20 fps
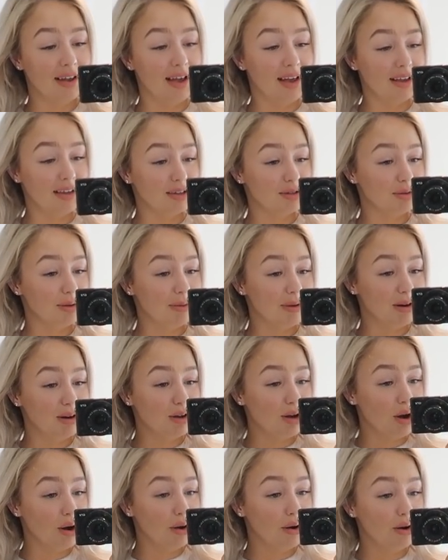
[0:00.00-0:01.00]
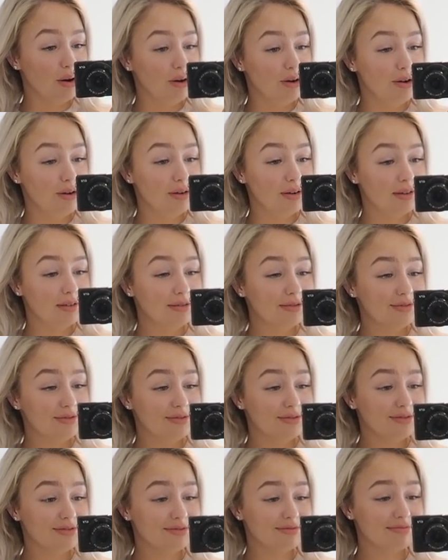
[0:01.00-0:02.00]
I guess we better go.
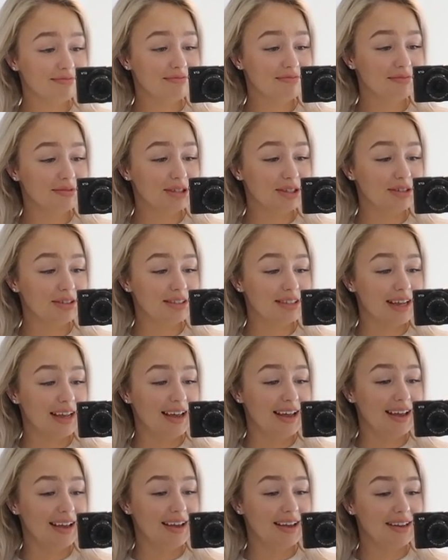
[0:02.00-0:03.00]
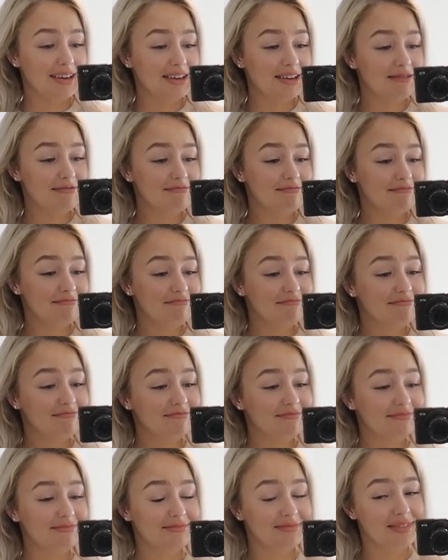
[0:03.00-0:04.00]
I'm so sad.
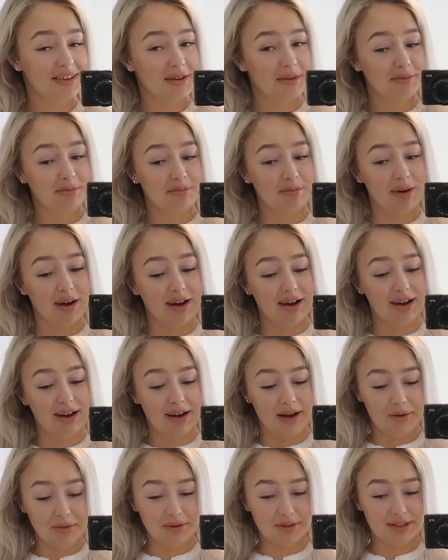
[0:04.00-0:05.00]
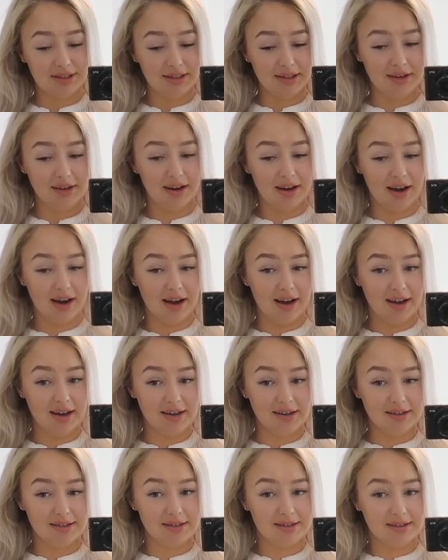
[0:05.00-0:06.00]
But I will see you
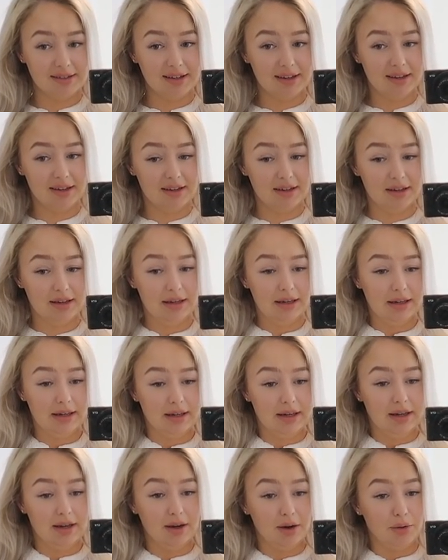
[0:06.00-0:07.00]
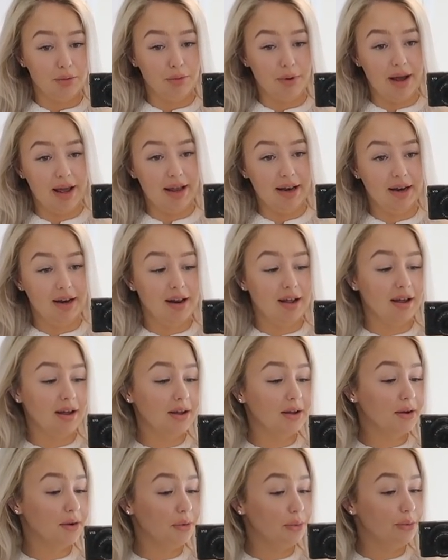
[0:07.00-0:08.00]
guys when
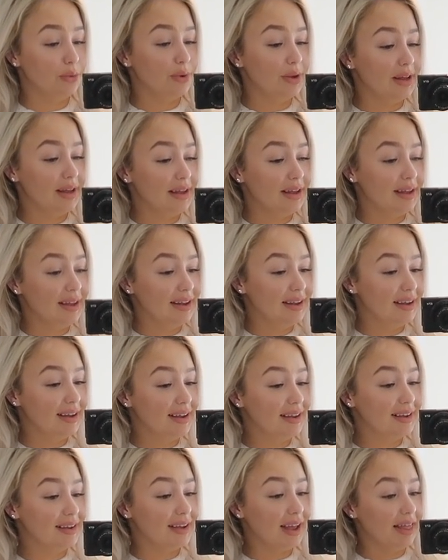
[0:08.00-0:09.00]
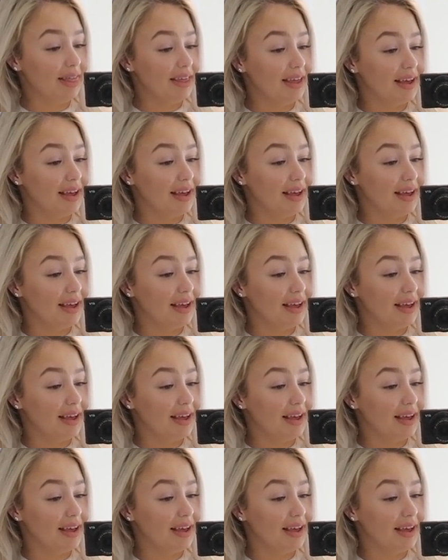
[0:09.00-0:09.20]
we get